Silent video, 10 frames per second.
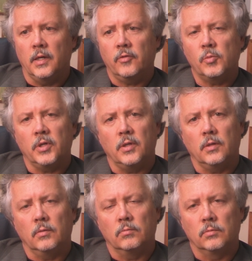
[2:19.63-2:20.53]

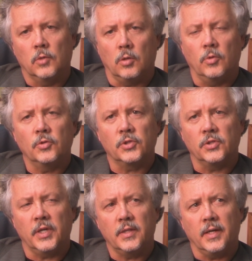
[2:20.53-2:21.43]
everybody almost
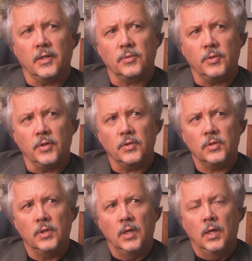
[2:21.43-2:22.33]
has had that experience.